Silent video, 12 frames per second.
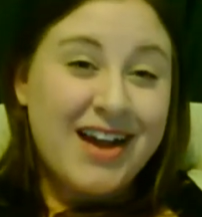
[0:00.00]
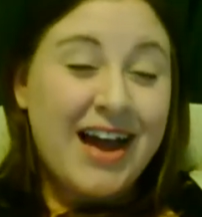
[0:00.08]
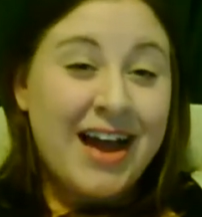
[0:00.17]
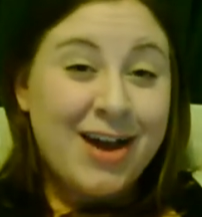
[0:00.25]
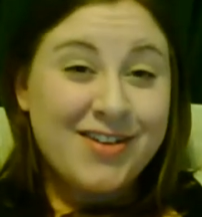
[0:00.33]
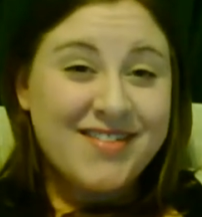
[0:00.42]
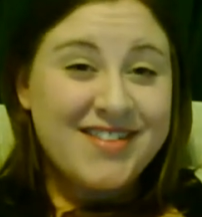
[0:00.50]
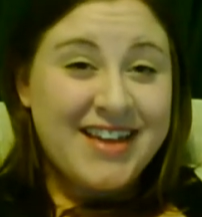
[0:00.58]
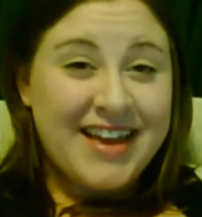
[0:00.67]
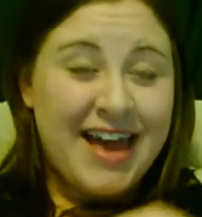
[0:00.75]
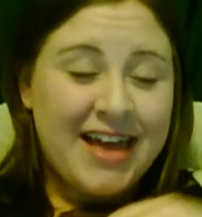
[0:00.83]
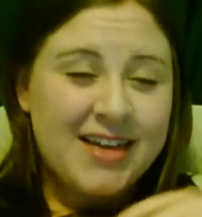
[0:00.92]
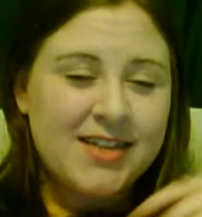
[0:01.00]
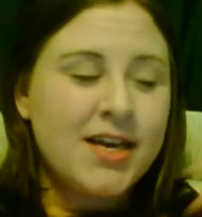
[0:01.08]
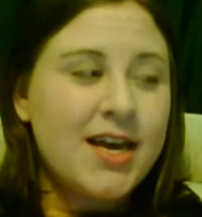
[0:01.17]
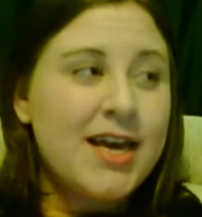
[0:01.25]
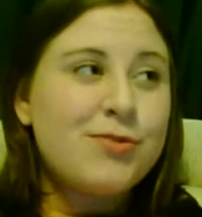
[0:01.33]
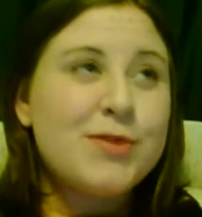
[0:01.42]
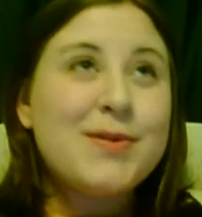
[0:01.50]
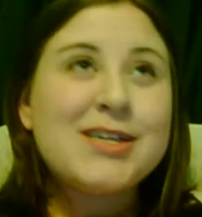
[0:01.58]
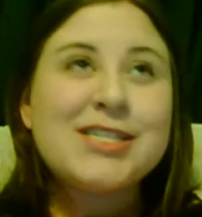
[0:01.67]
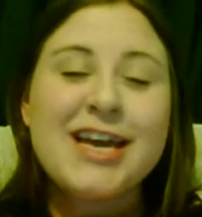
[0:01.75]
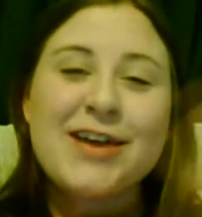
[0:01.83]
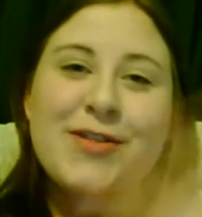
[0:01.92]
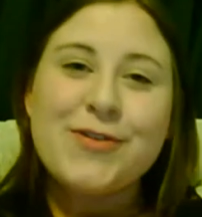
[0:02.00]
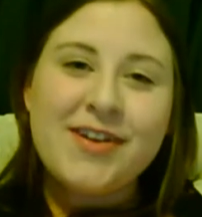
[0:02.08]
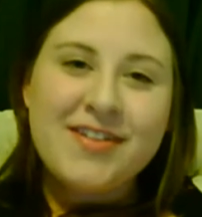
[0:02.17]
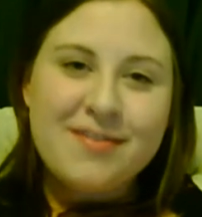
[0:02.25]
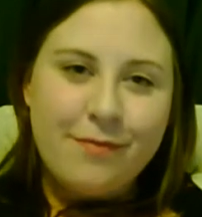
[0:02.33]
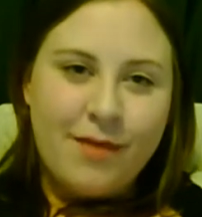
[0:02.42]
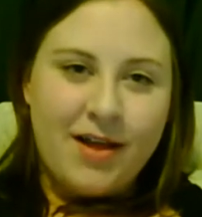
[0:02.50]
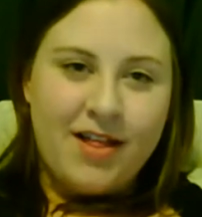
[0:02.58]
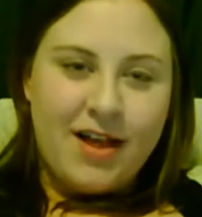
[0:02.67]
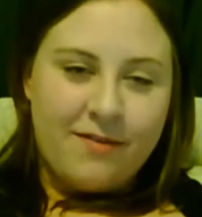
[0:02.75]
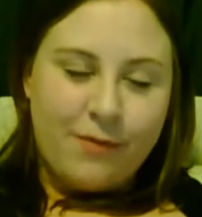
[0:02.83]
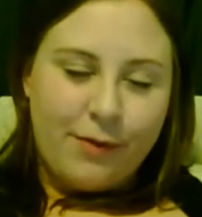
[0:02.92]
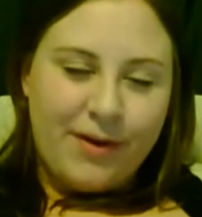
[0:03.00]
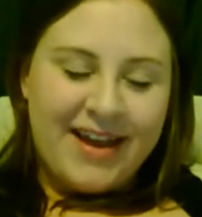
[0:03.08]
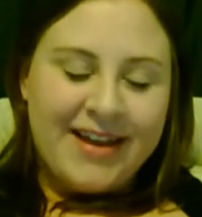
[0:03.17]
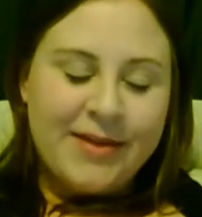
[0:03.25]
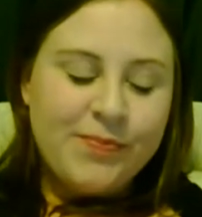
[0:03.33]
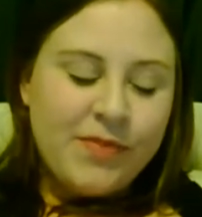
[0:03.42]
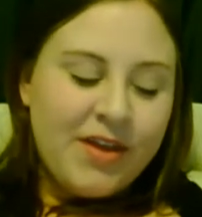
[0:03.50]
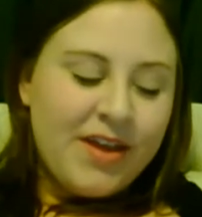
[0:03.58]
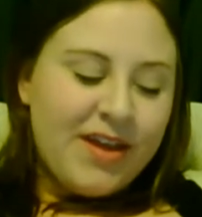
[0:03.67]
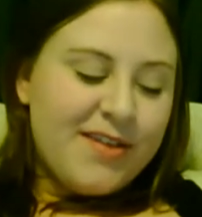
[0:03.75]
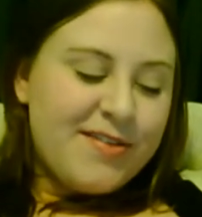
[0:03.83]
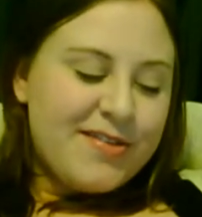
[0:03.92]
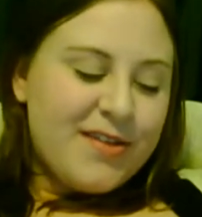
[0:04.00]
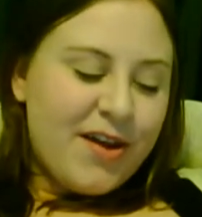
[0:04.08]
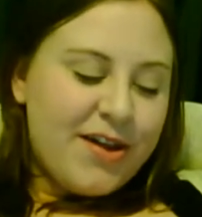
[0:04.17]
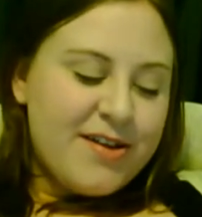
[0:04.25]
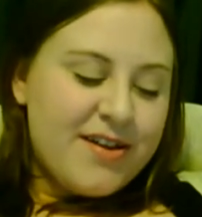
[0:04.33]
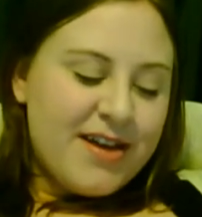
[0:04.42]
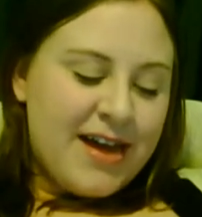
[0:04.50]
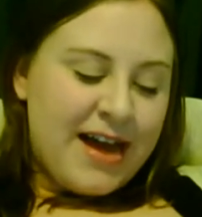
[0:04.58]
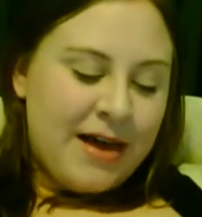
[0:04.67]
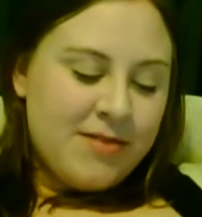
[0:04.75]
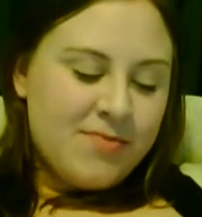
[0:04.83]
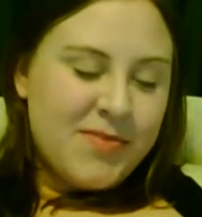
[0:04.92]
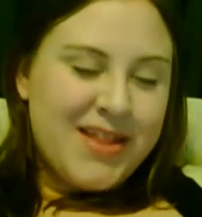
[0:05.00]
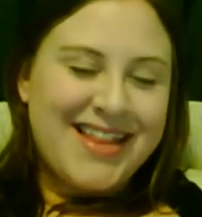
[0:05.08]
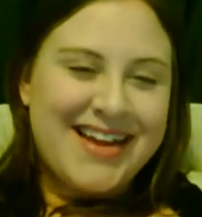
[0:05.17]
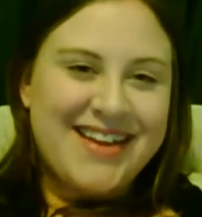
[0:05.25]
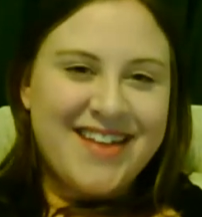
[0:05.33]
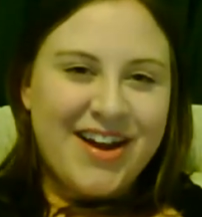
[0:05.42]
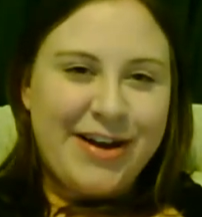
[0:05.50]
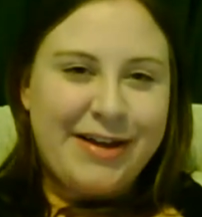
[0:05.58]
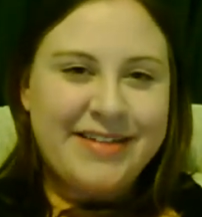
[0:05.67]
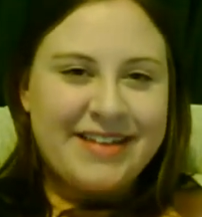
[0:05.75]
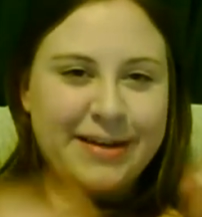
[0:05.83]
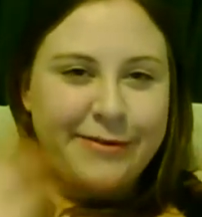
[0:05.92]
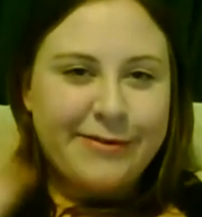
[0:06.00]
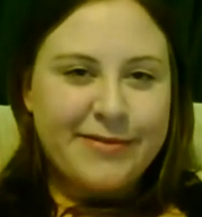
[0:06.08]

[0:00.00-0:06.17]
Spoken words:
RSD had pretty much taken the rest of my life away. So, thanks RSD for